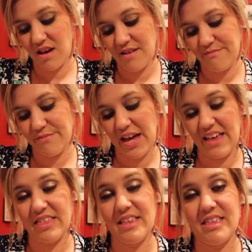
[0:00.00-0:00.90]
Um, but
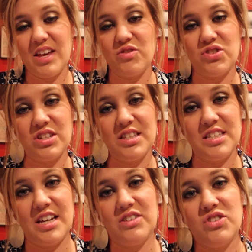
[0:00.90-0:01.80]
I think that you should
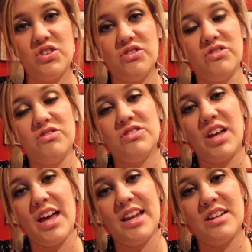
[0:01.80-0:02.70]
stay tuned
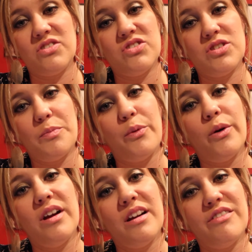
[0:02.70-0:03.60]
and
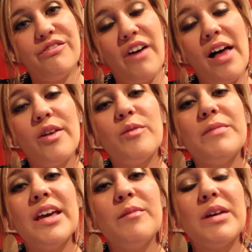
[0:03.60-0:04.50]
support and follow
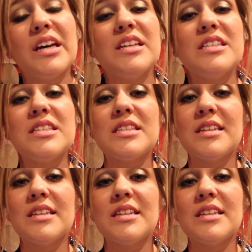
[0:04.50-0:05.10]
me because